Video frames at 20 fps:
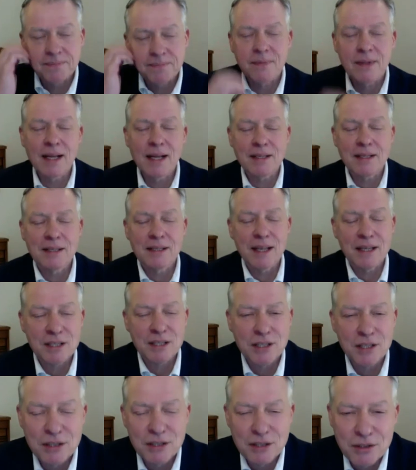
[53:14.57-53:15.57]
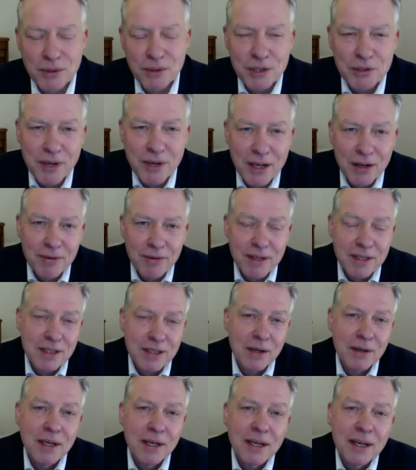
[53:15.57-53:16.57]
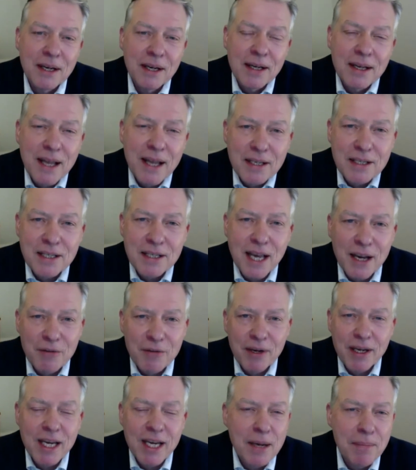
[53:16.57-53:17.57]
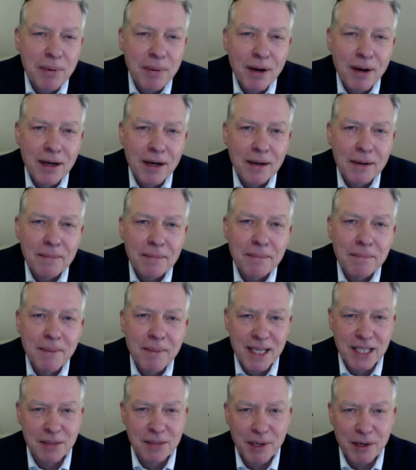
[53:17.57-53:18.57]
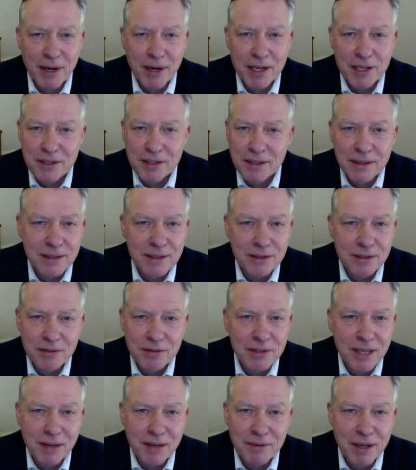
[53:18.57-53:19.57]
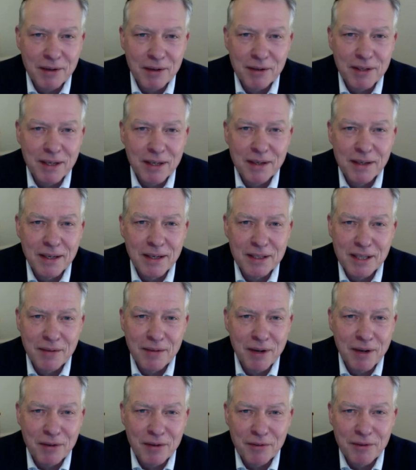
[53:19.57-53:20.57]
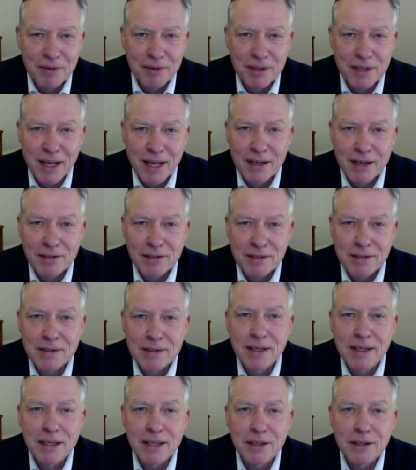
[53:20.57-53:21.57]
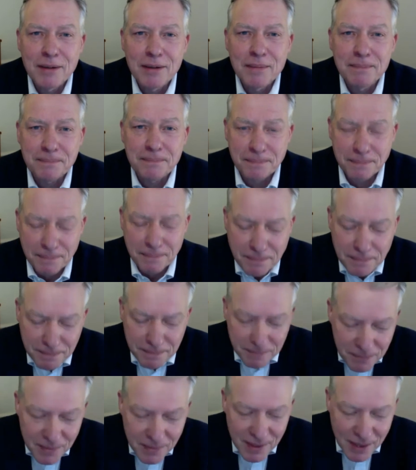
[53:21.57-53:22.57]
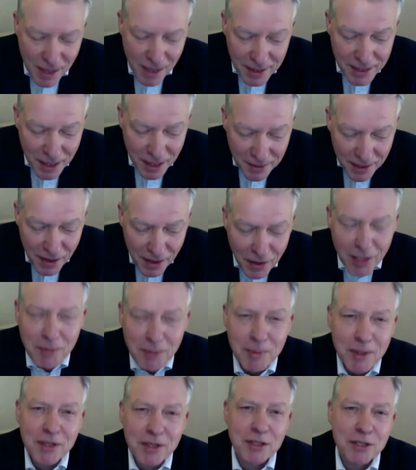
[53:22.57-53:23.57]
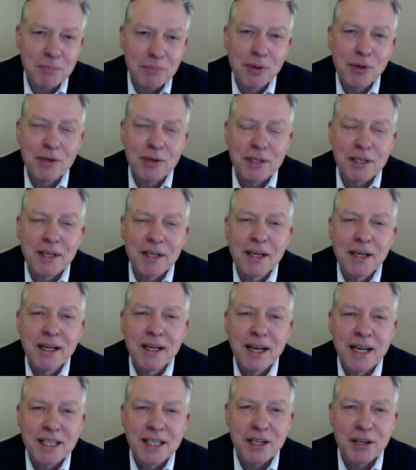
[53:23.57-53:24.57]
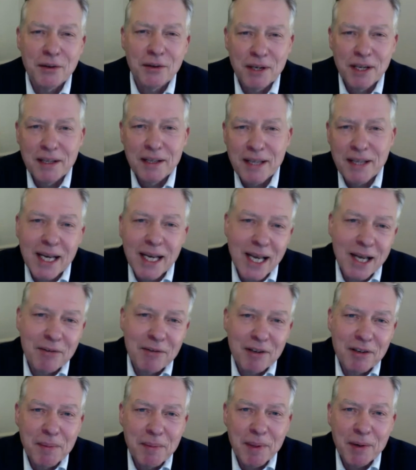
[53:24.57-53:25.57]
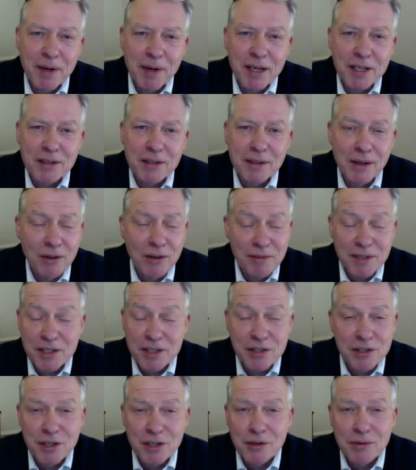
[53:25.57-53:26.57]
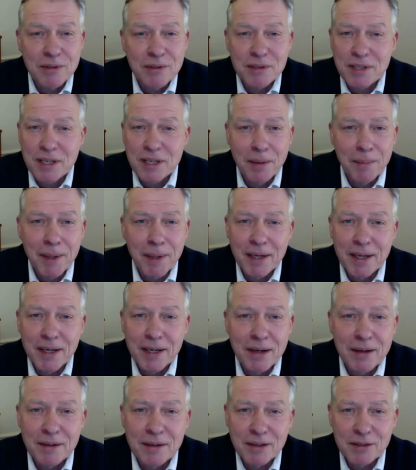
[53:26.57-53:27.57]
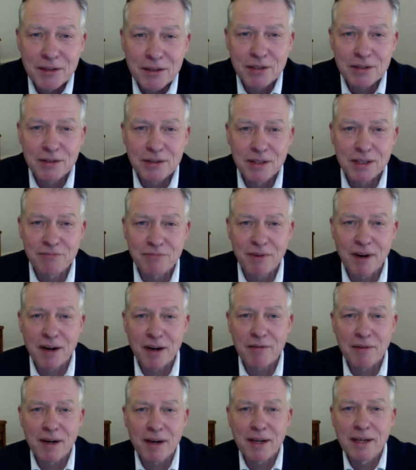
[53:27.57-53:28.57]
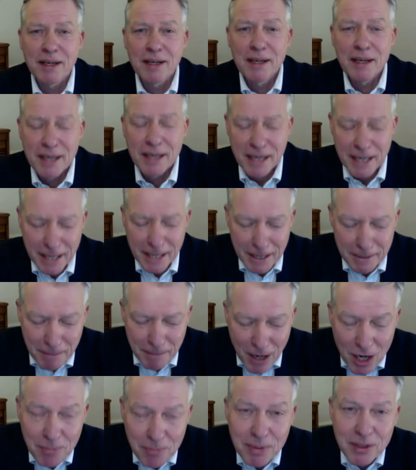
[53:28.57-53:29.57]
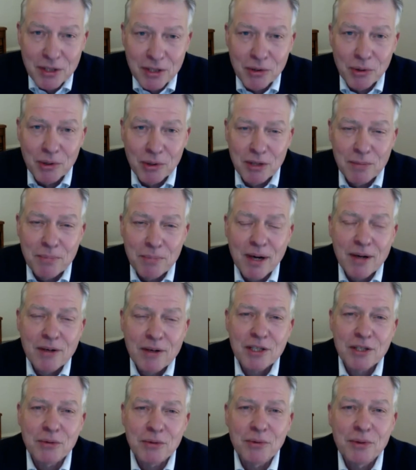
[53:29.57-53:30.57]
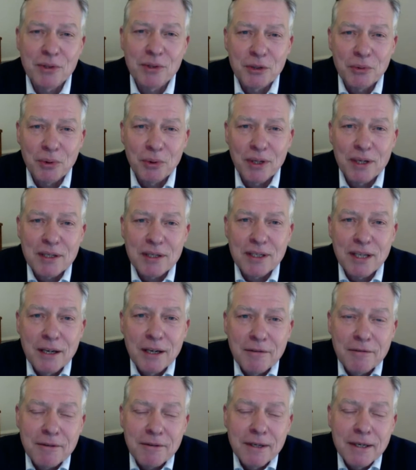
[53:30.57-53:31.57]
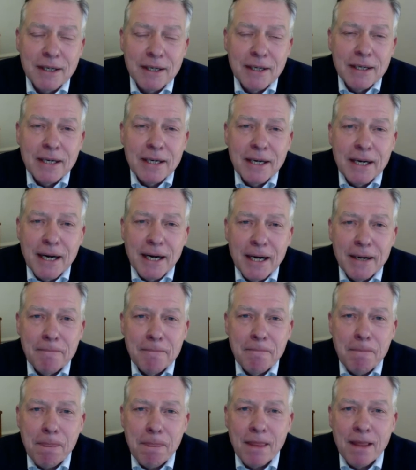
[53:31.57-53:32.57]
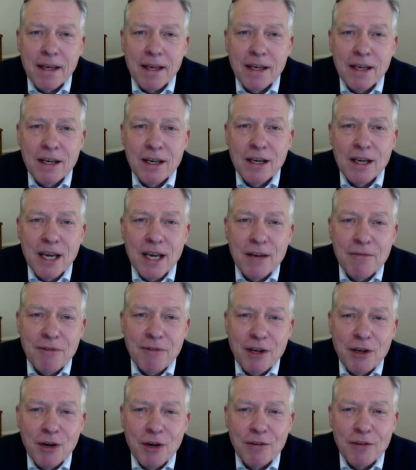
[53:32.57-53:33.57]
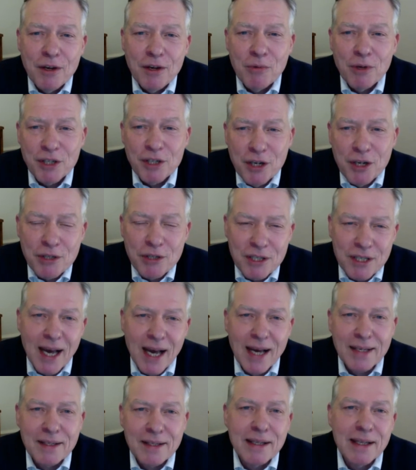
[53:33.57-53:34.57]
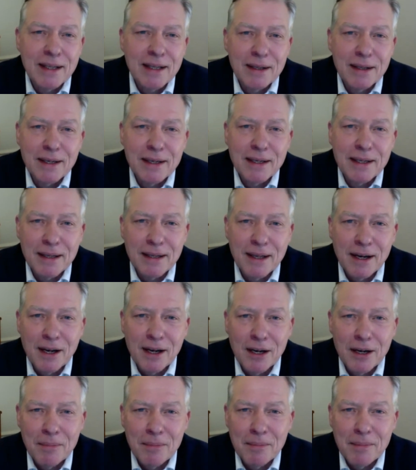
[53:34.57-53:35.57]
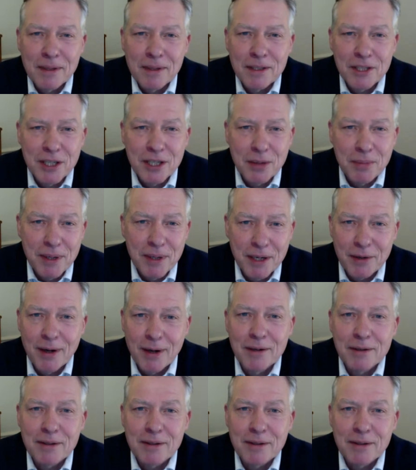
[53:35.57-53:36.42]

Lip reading: let's just do a trade-off here. So let's say if we keep our mass immigration at sort of 750,000 a year, and the argument that's put is that you need that level of immigration. A lot of it's students coming, you know, and it just very, very open doors approach to all this stuff. If you reduce that, it'll harm GDP growth.